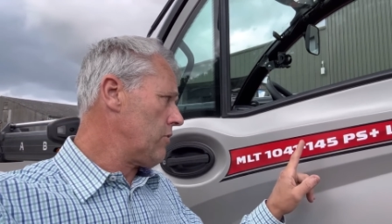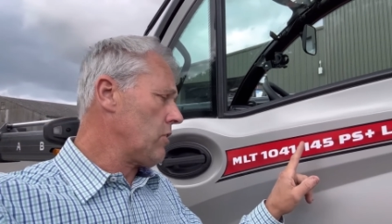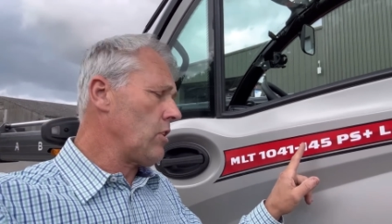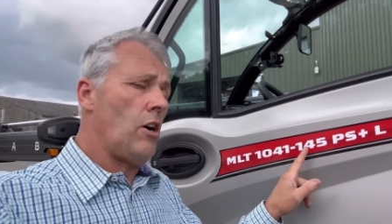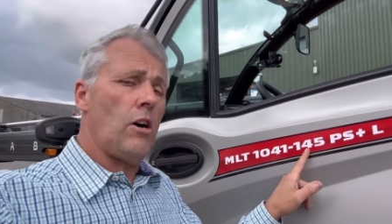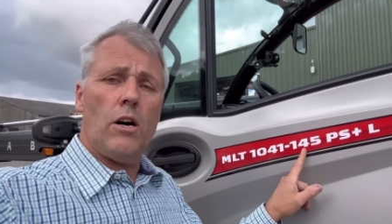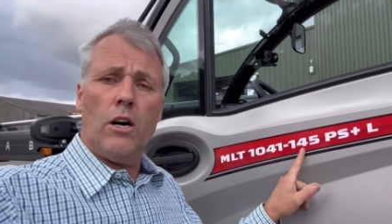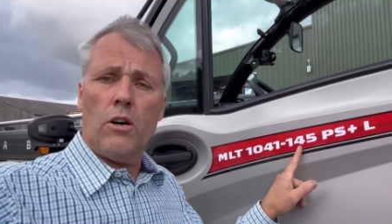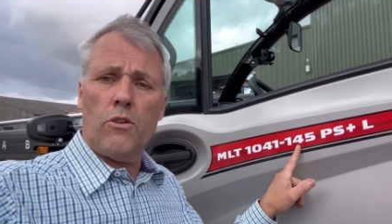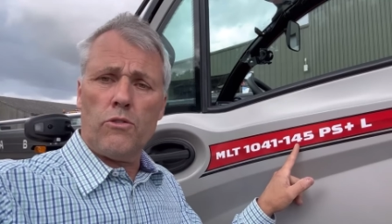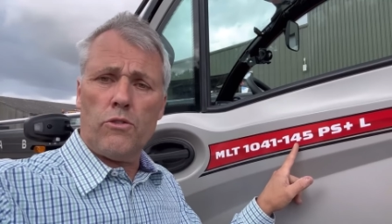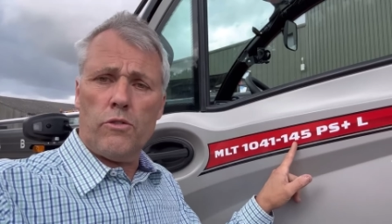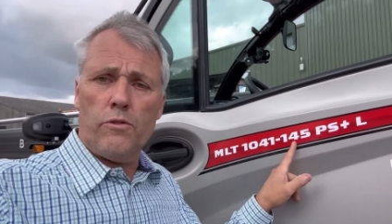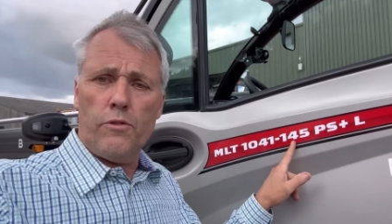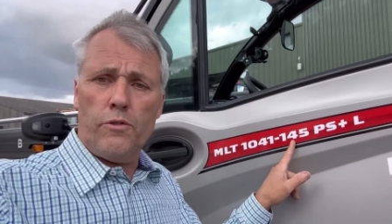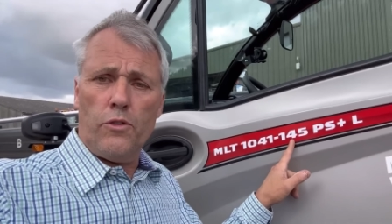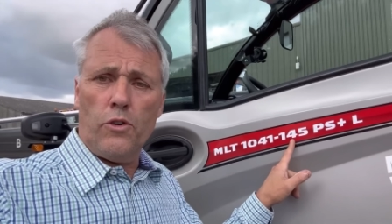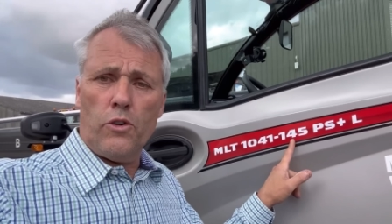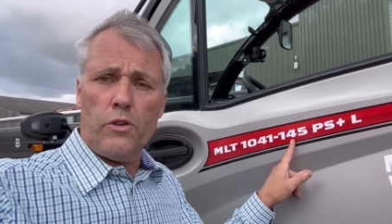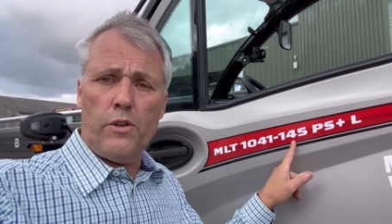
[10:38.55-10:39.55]
got
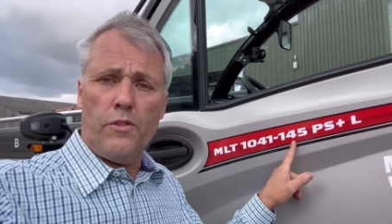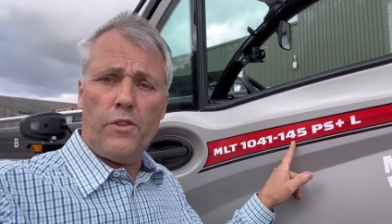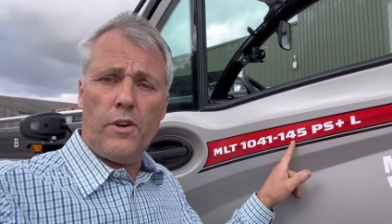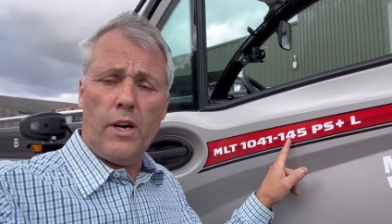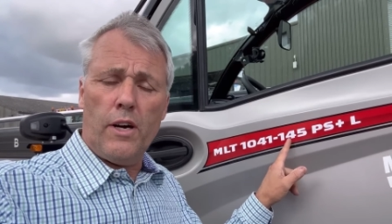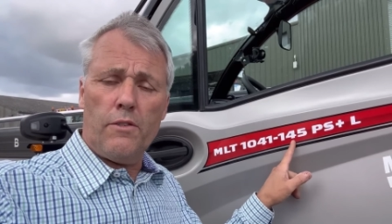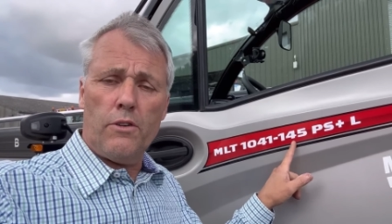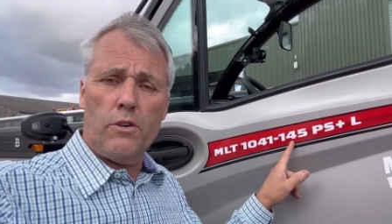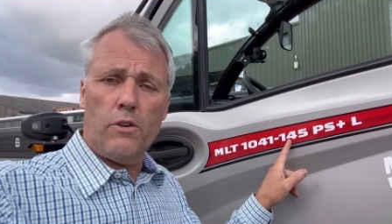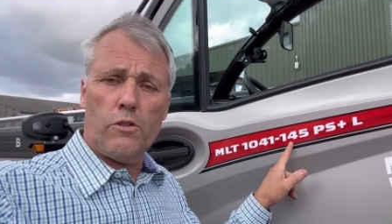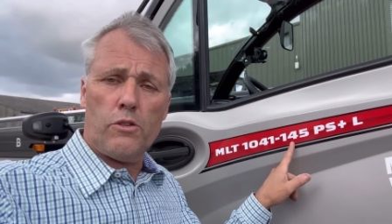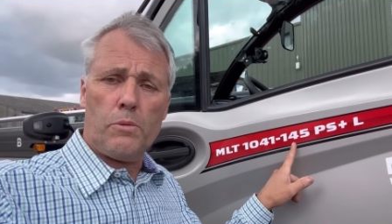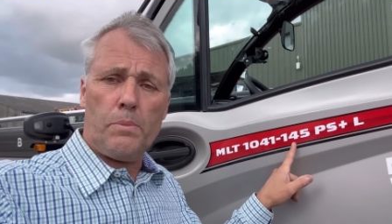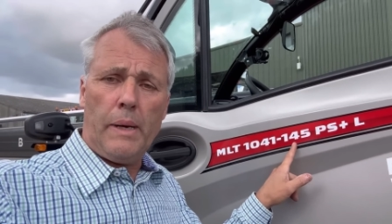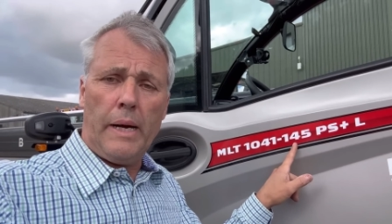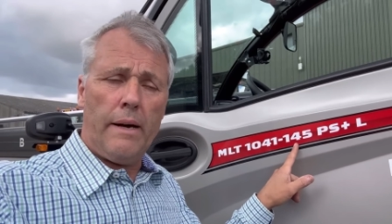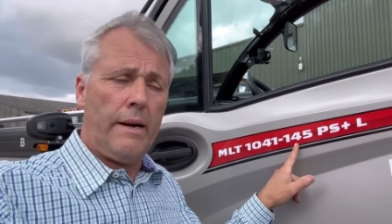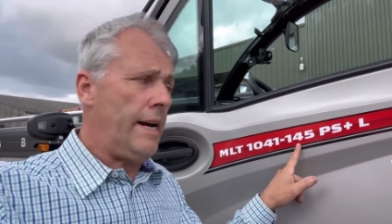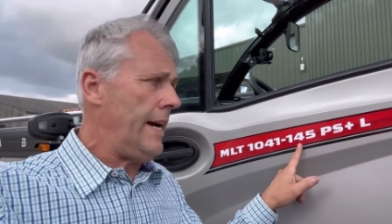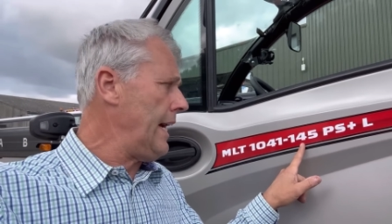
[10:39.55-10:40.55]
145
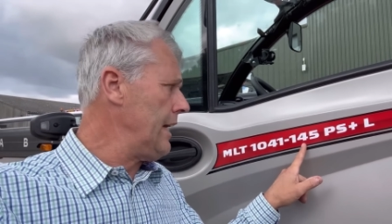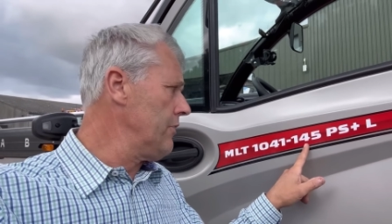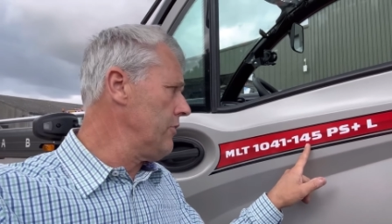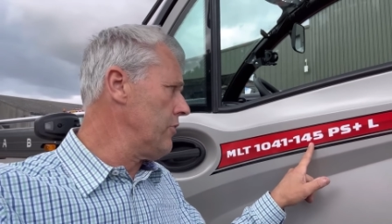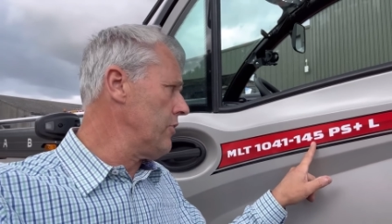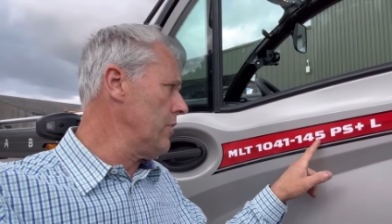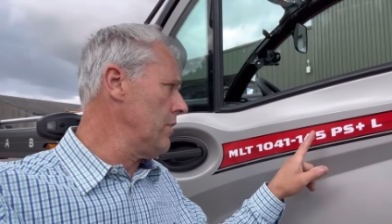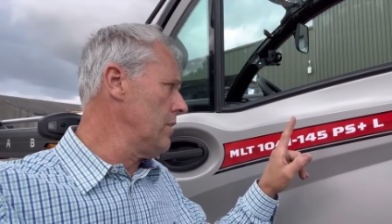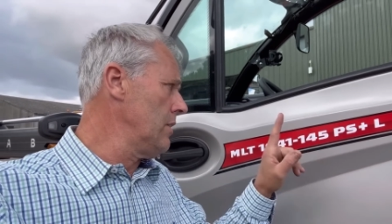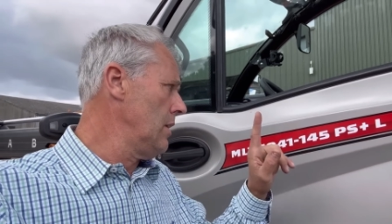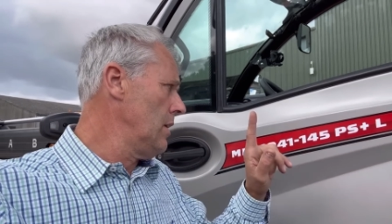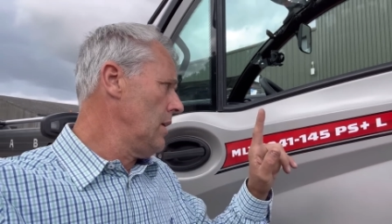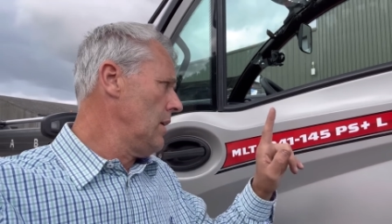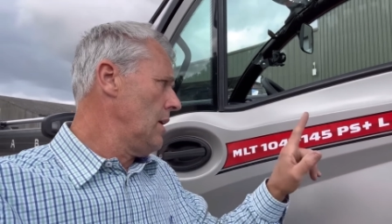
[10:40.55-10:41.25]
horsepower engine